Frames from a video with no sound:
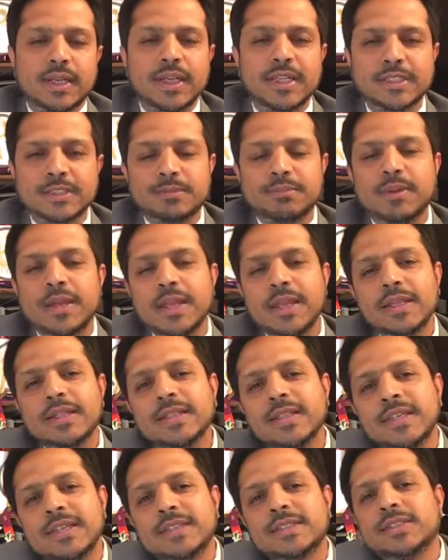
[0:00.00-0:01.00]
explain
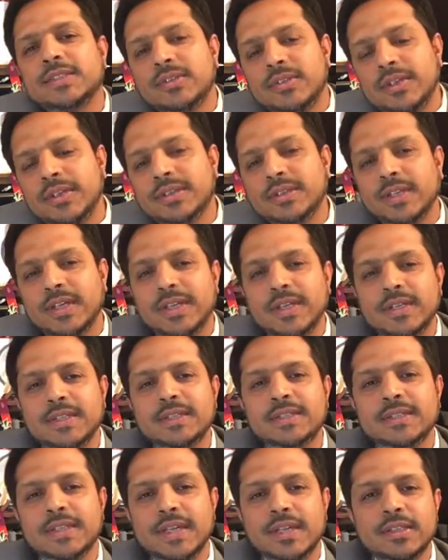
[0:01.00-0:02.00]
these three
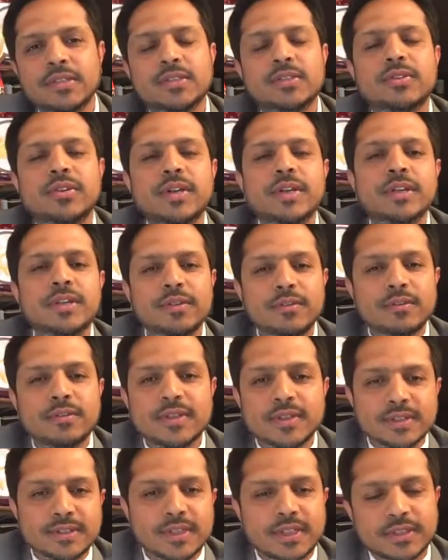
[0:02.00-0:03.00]
things in three
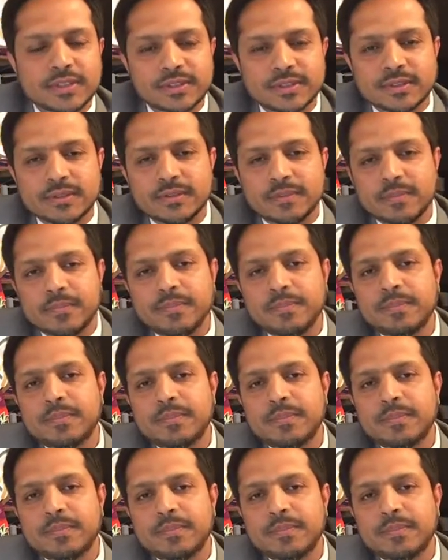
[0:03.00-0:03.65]
different sessions.